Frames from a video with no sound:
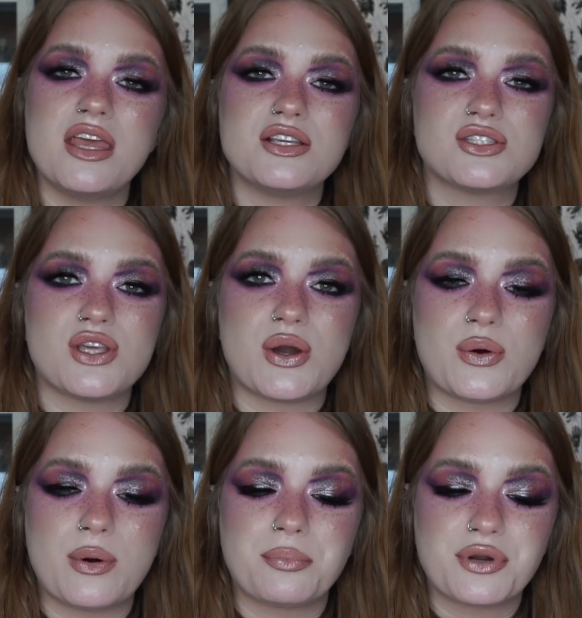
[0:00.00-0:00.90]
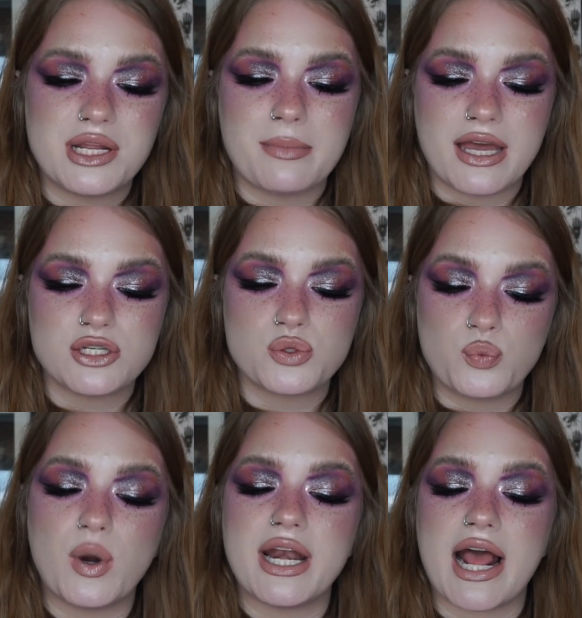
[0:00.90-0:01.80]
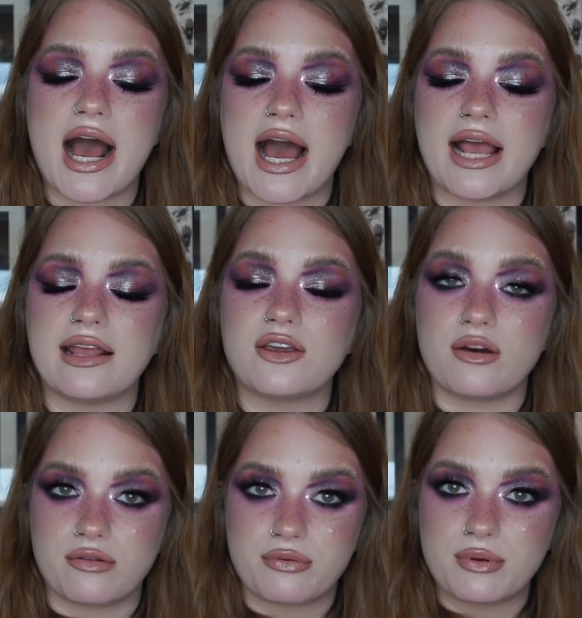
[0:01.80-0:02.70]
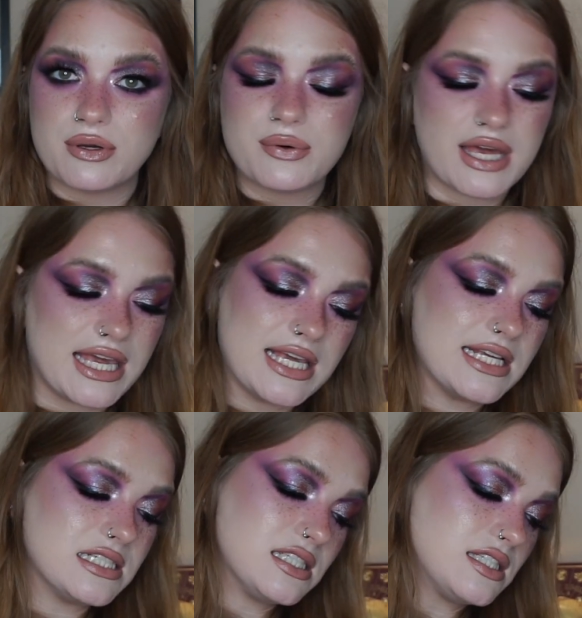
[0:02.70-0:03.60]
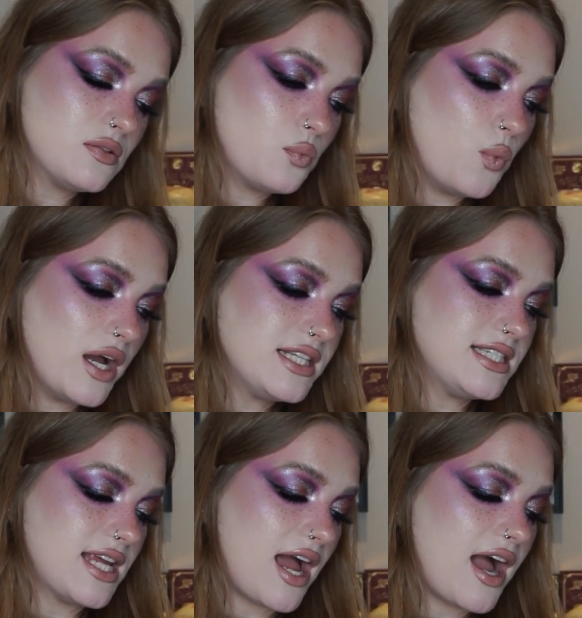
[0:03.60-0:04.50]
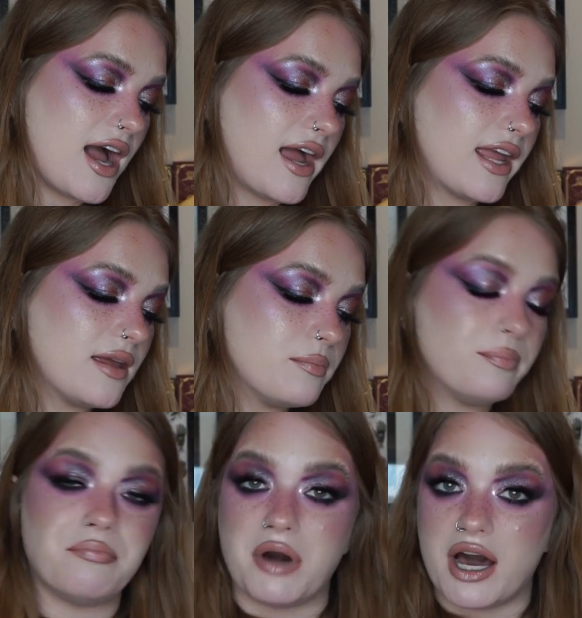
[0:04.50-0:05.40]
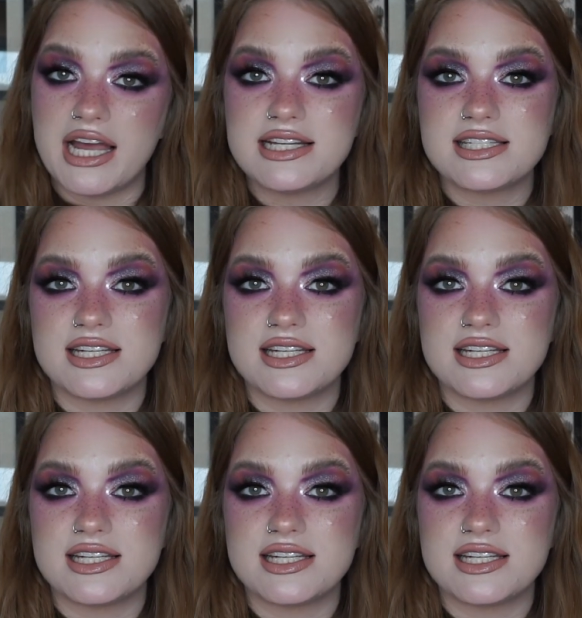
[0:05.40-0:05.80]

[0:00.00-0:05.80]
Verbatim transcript: So pretty much what I go through is what I bought.